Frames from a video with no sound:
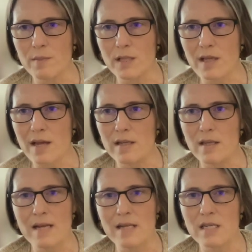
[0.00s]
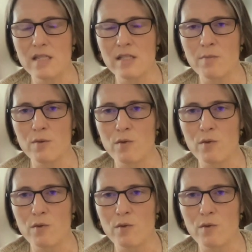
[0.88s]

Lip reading: I mean, that needs to be